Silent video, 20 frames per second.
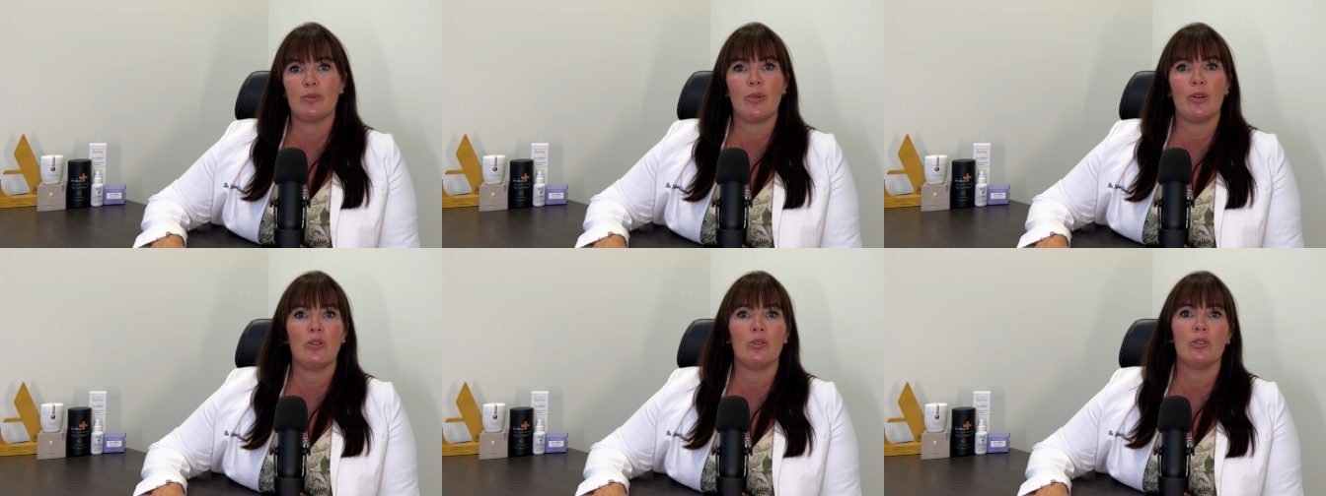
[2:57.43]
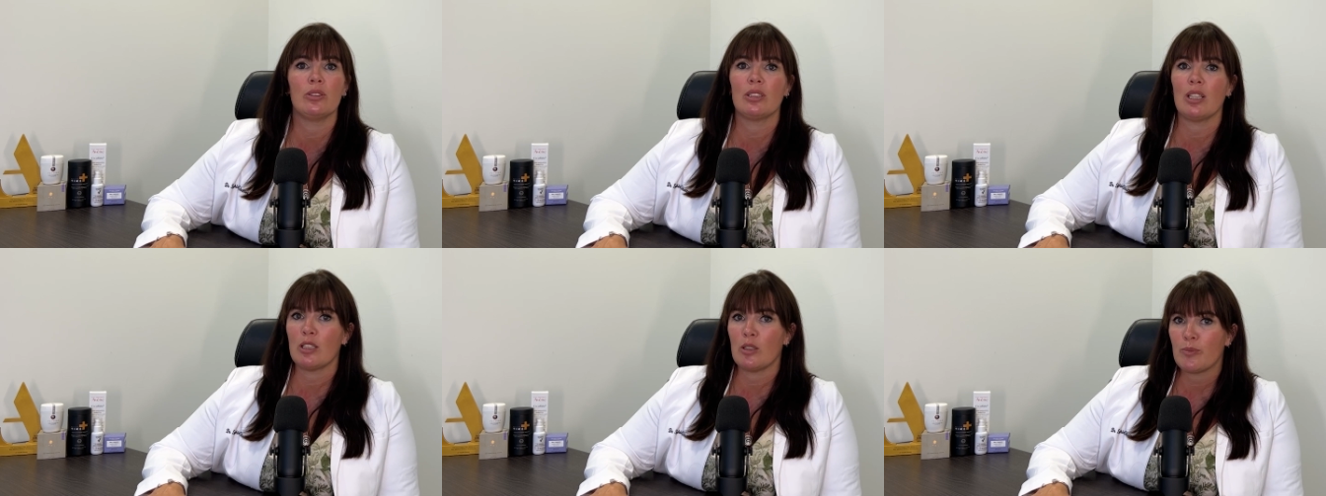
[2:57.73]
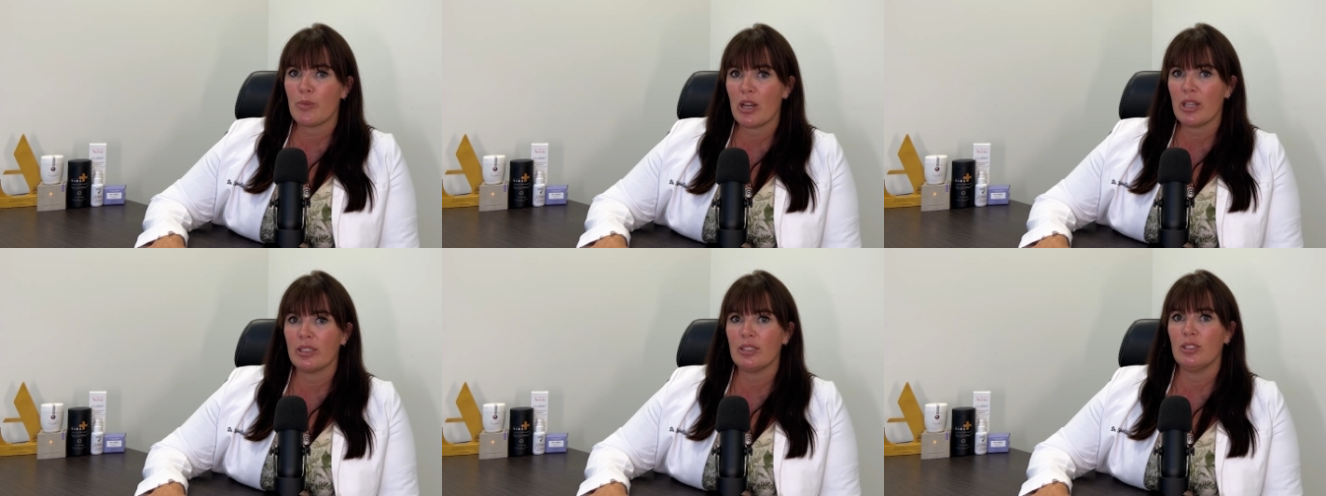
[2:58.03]
but also the
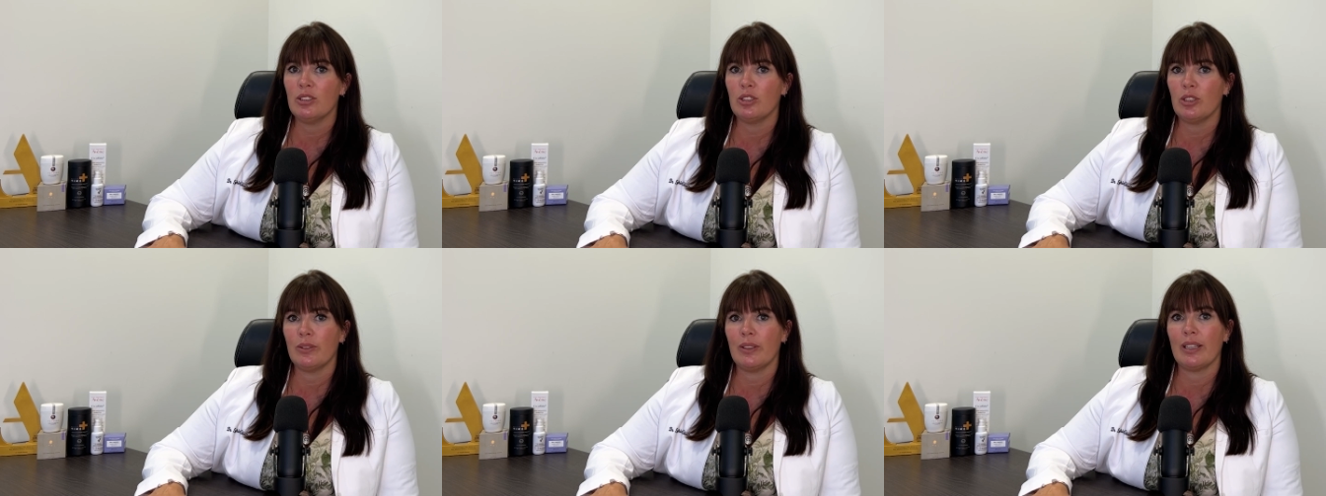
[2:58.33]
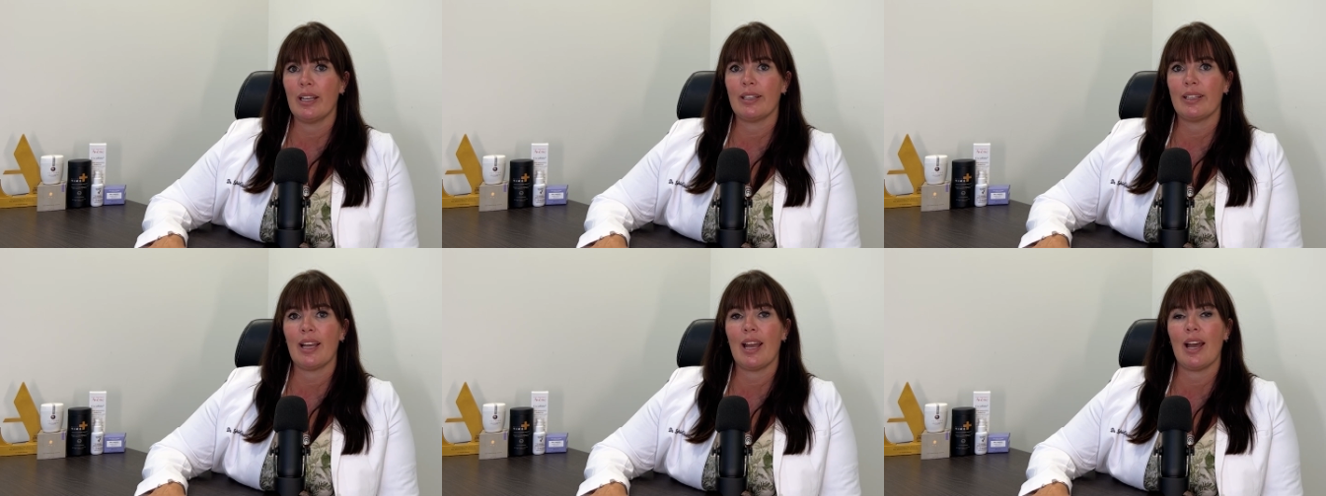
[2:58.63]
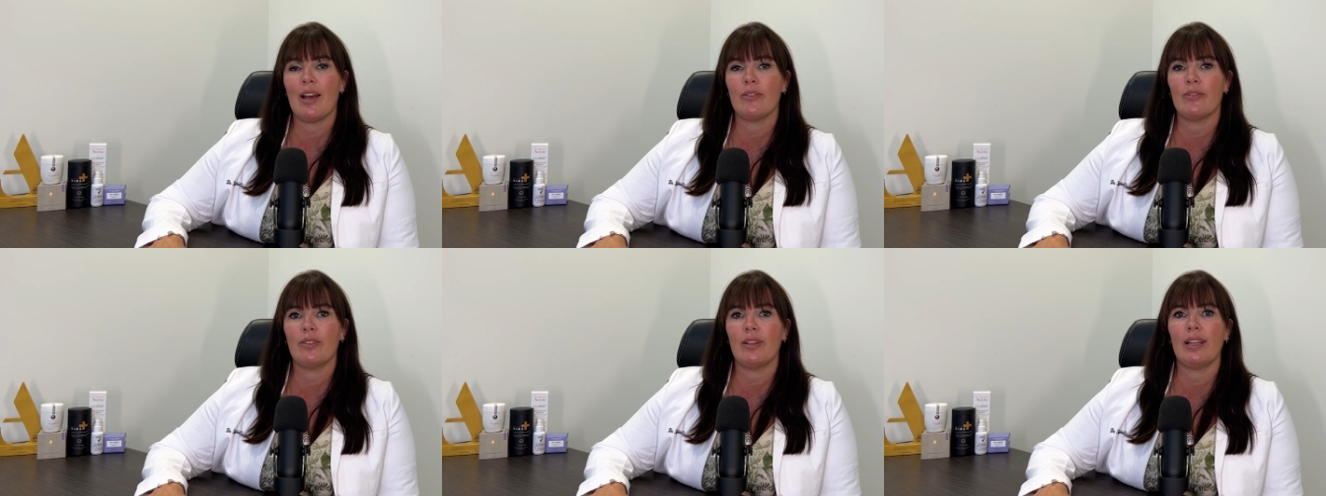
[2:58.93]
person doing it
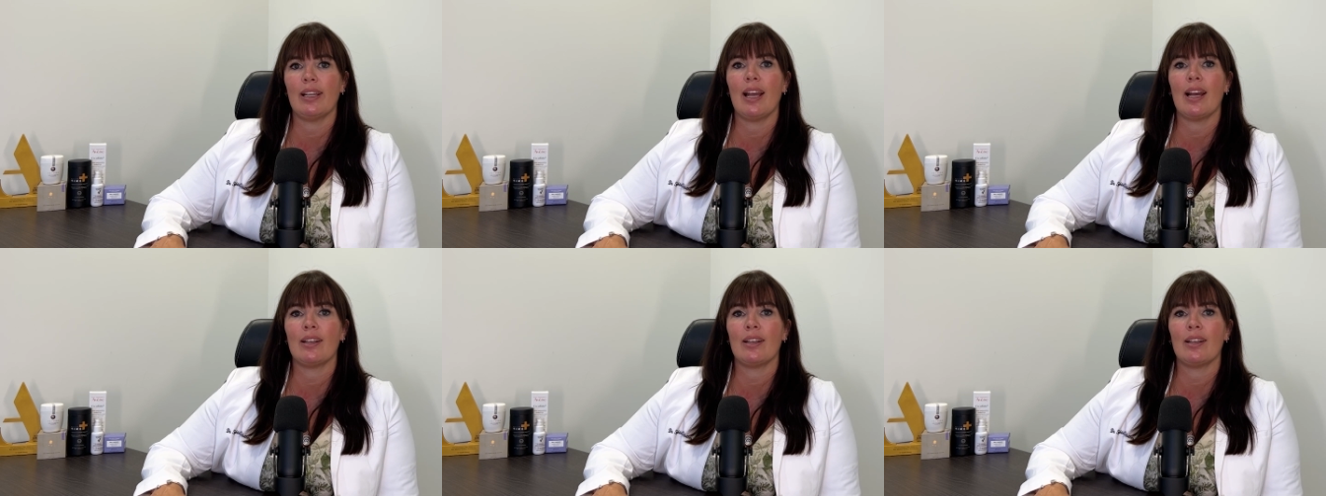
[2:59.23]
carefully,